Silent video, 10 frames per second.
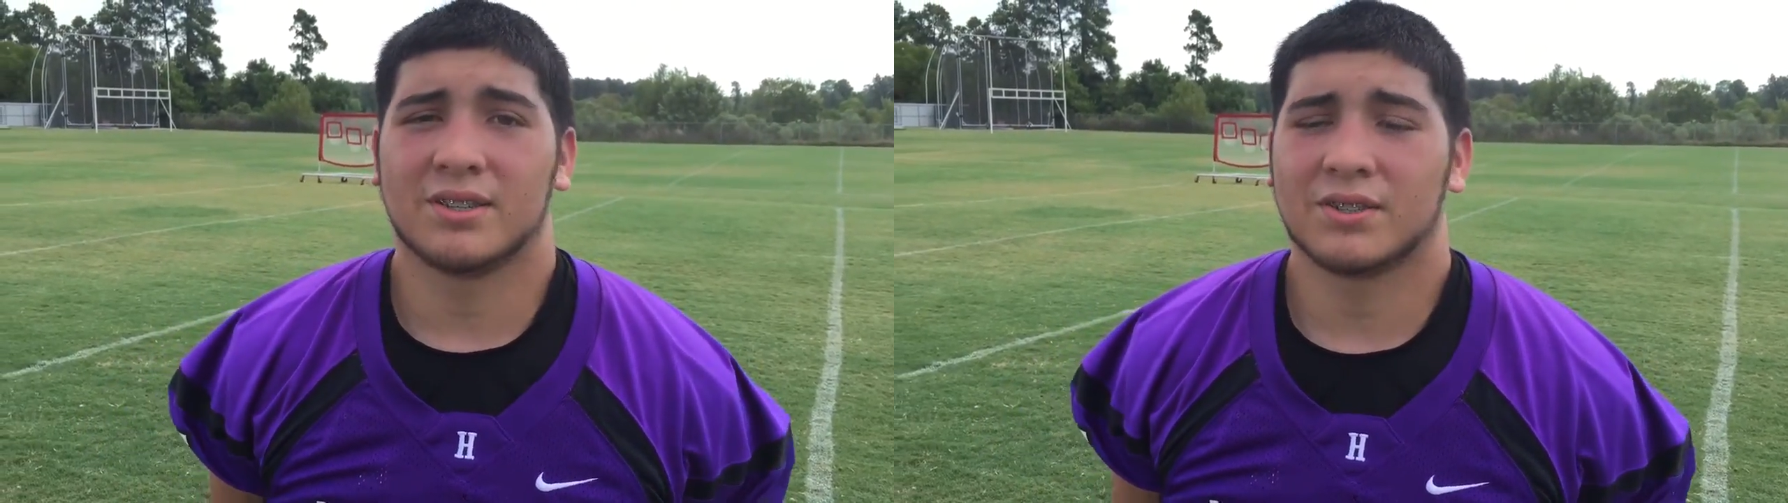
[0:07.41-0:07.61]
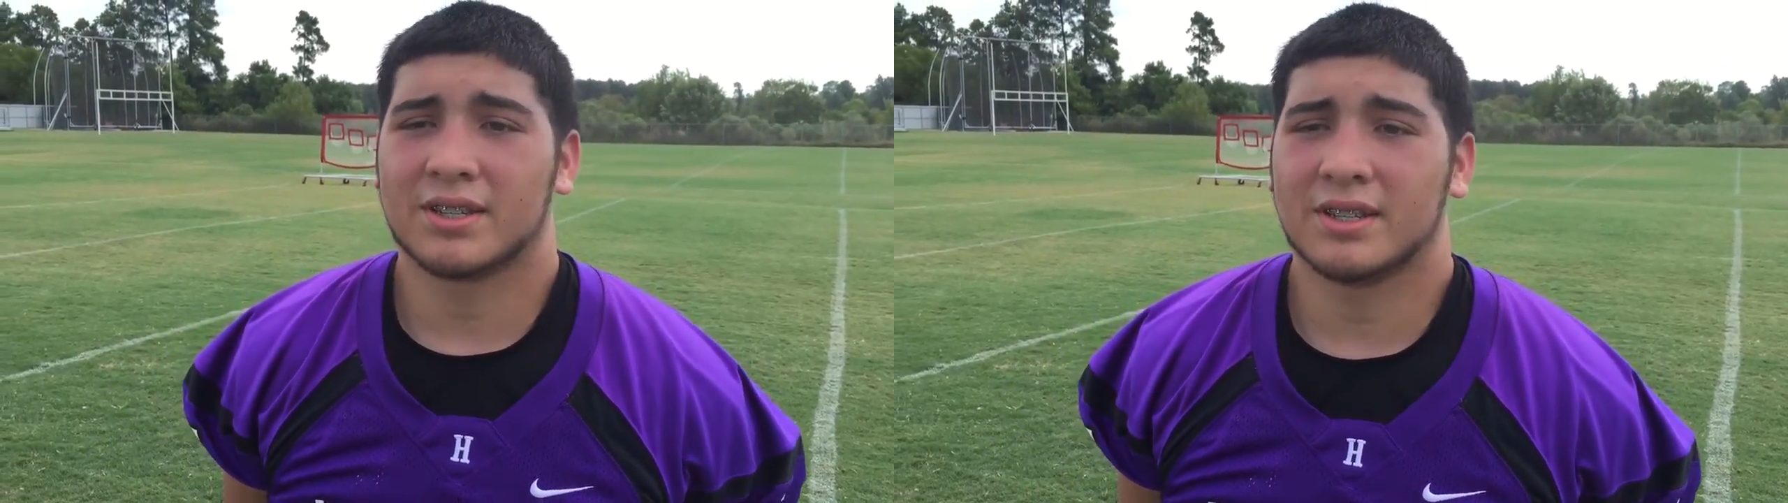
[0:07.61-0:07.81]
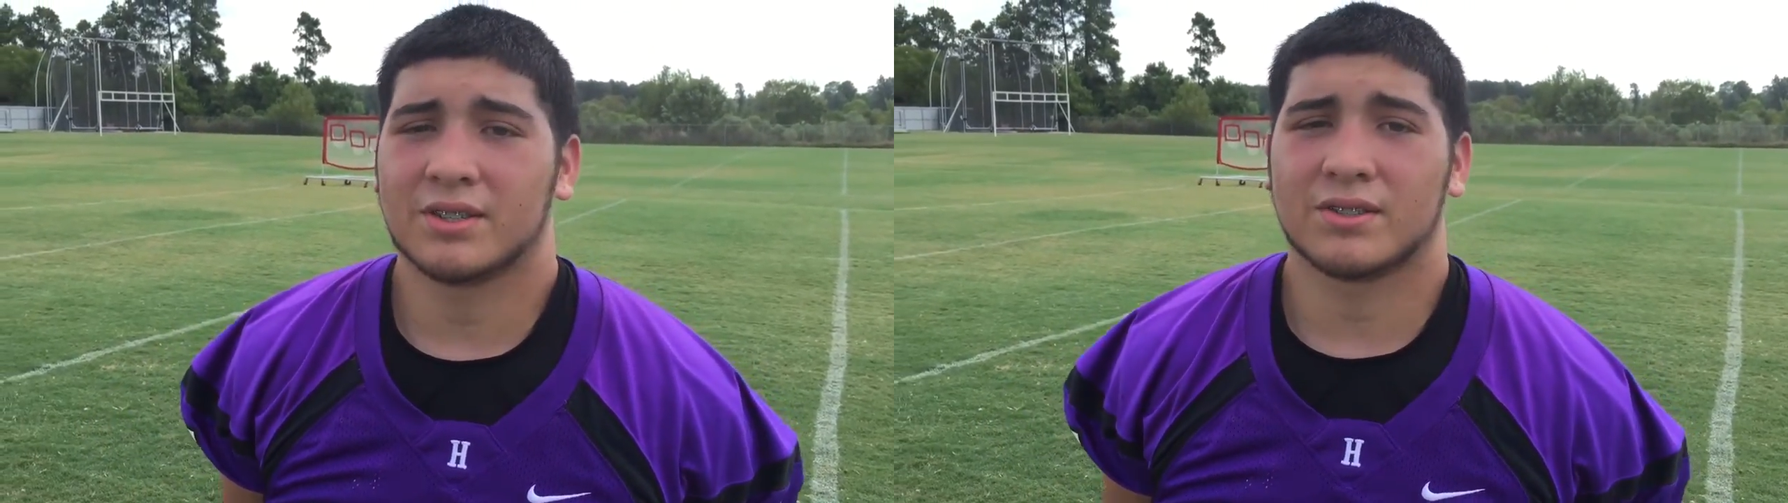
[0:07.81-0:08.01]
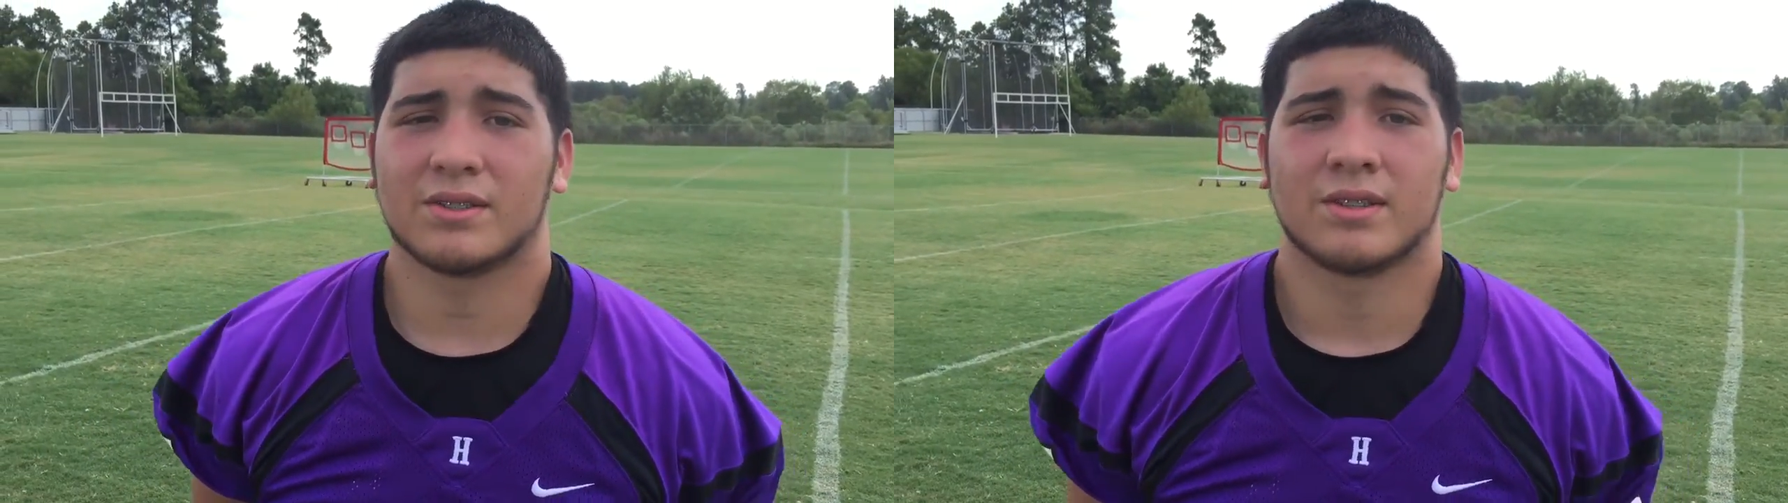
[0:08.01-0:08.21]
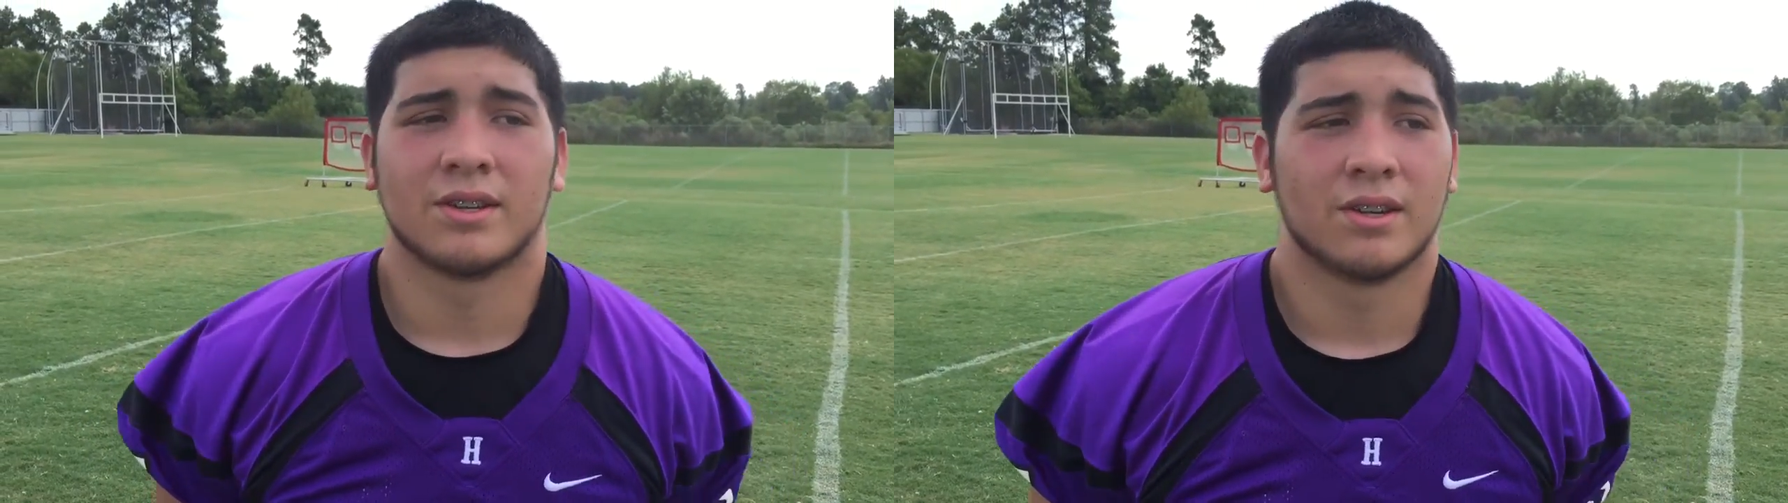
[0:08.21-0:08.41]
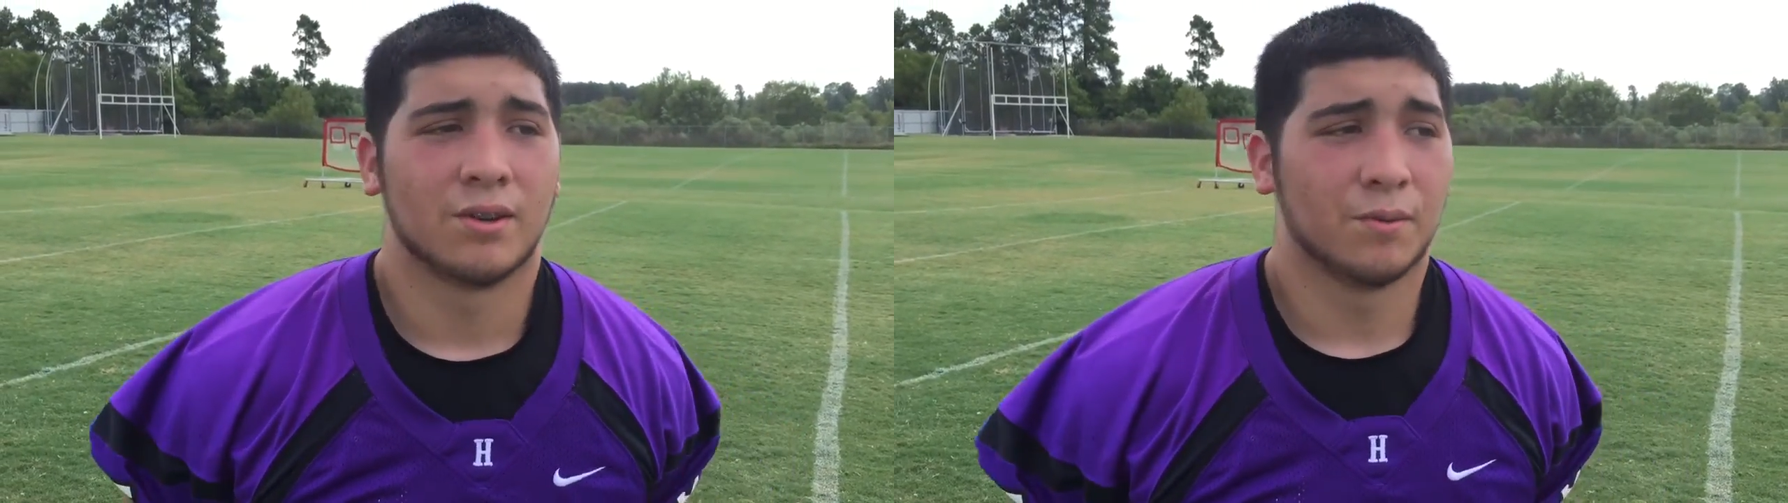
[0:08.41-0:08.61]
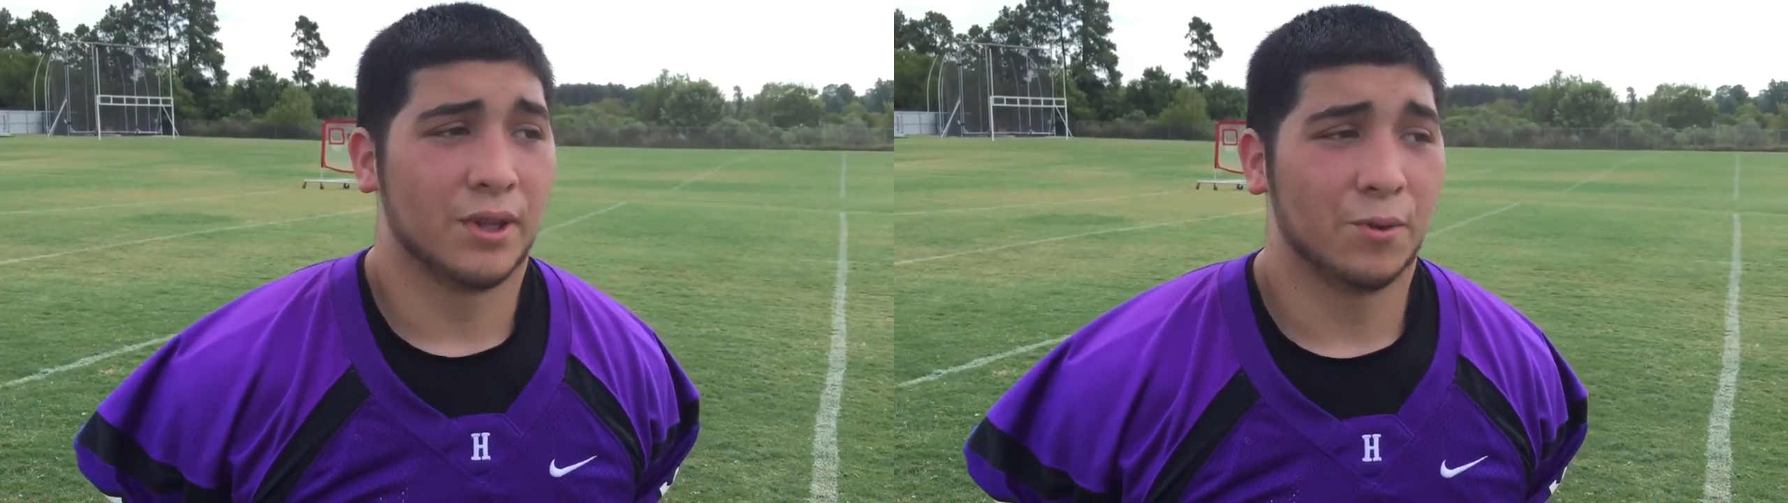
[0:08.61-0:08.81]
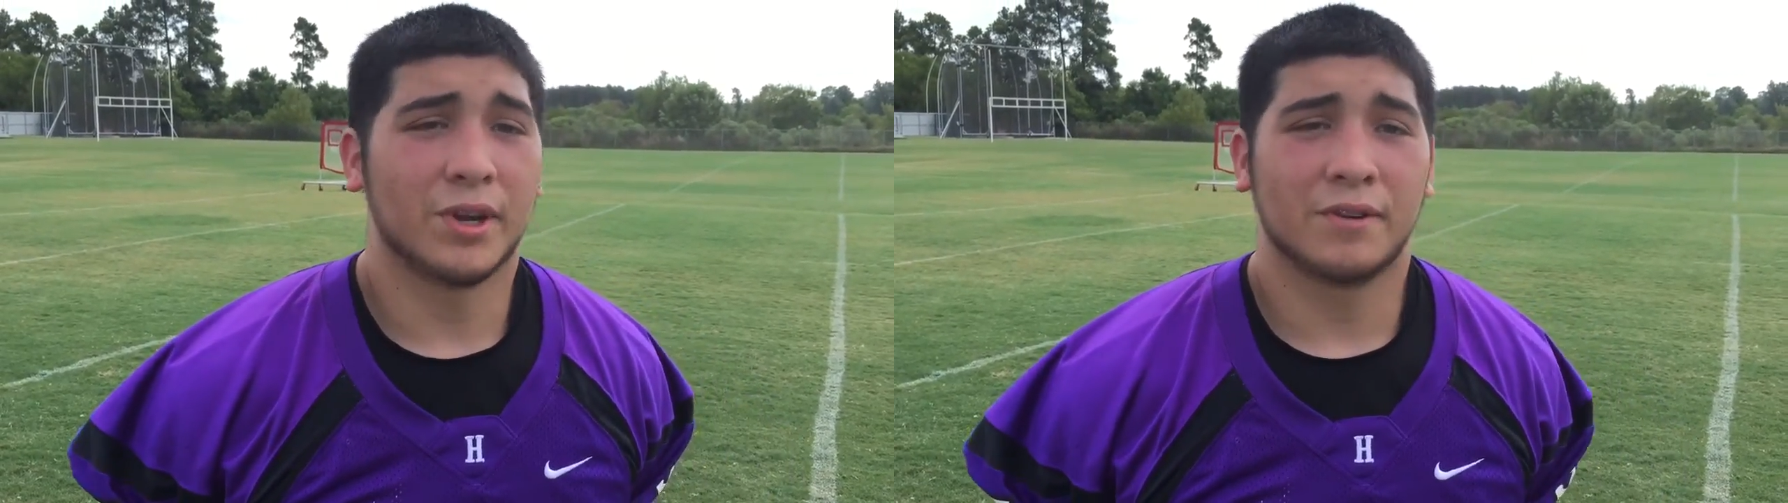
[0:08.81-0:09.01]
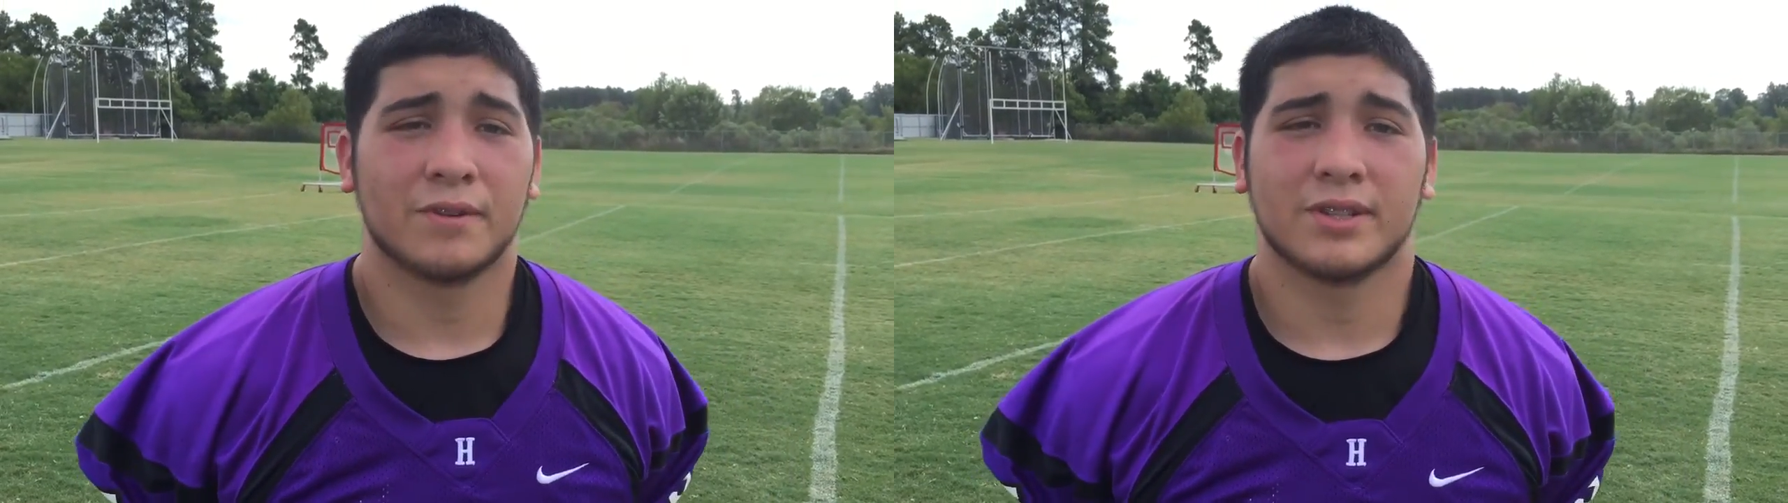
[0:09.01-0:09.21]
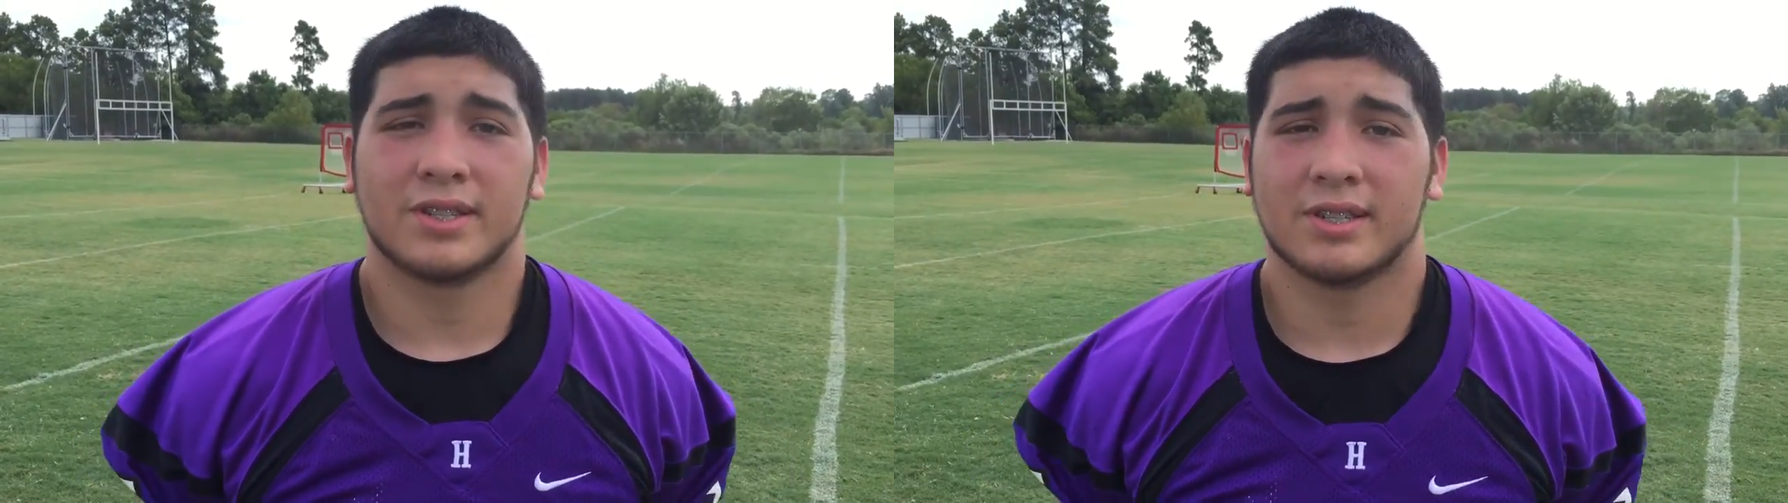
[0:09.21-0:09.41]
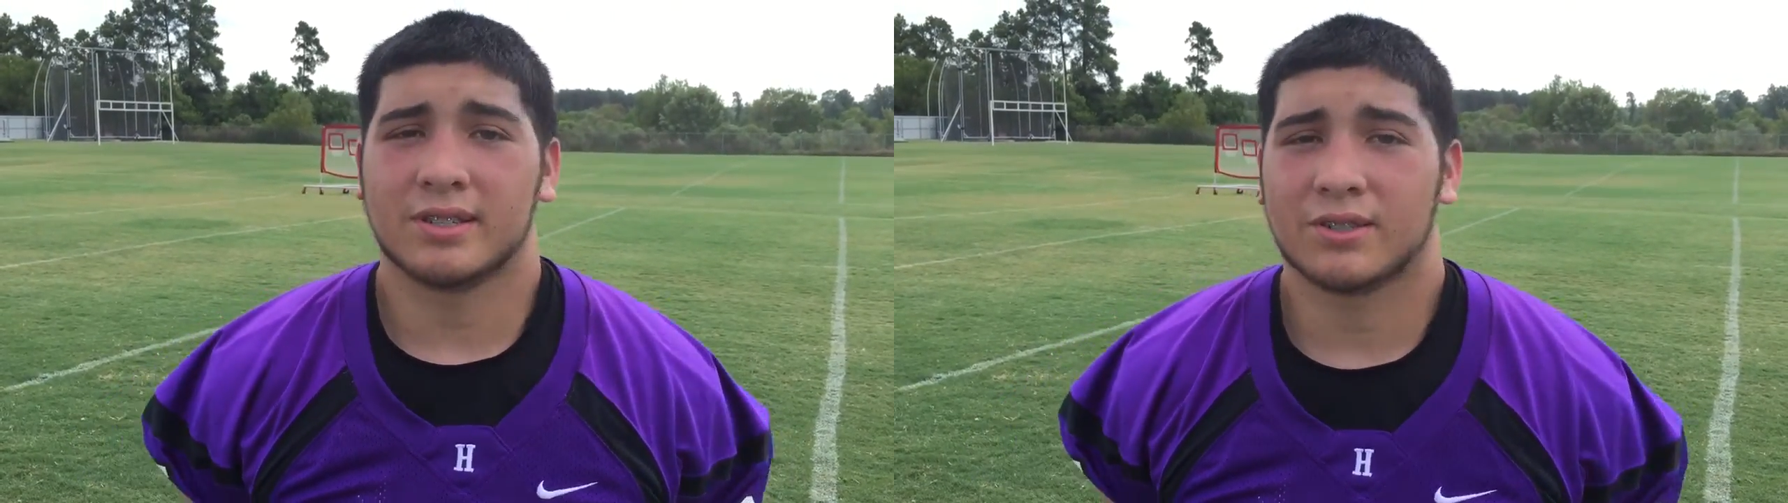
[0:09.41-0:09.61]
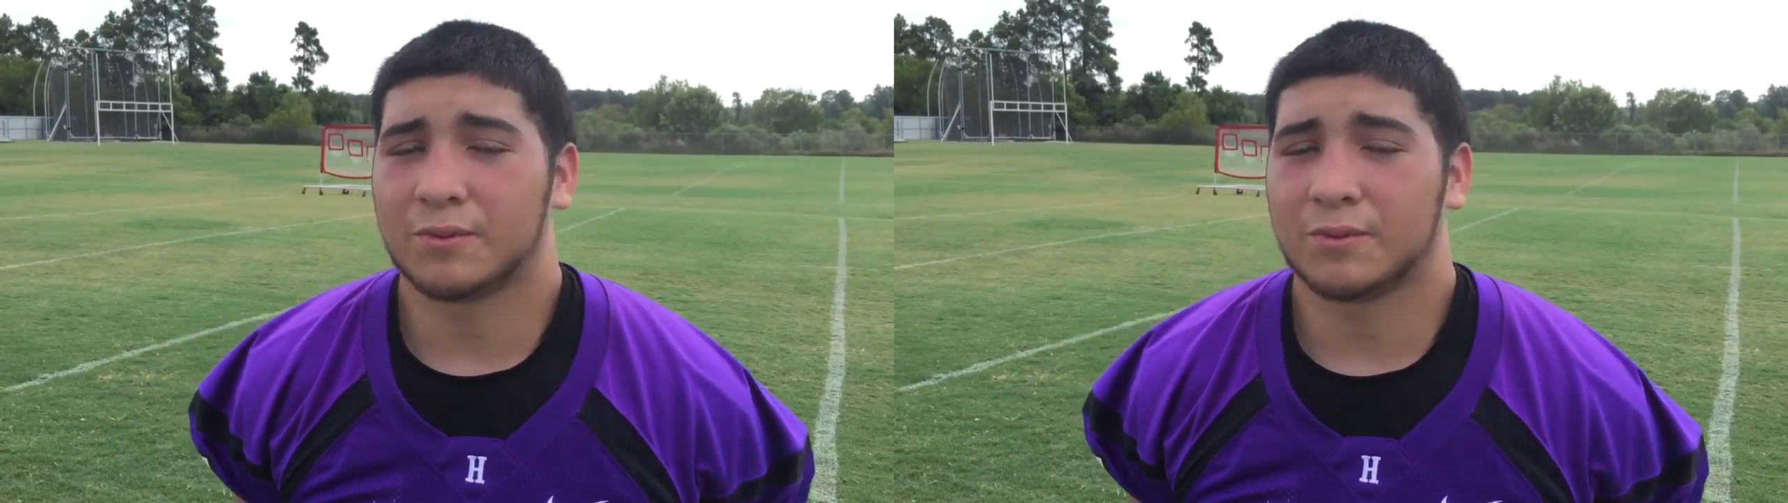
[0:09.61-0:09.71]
You know, it's getting us really ready for the season,